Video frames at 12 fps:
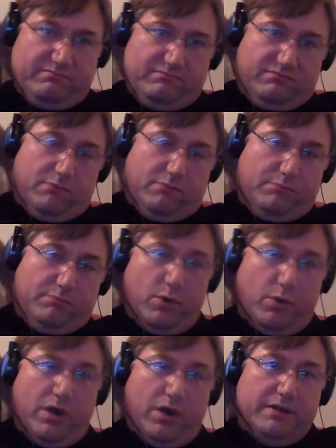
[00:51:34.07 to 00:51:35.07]
book
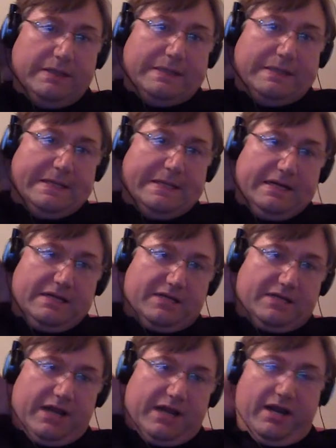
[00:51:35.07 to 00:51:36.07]
one,
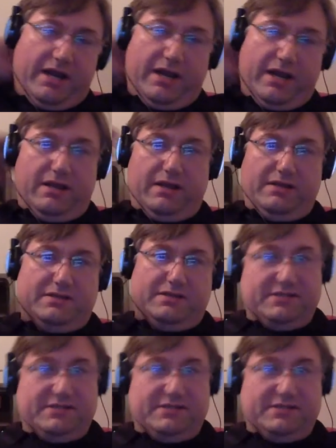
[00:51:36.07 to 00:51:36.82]
to 99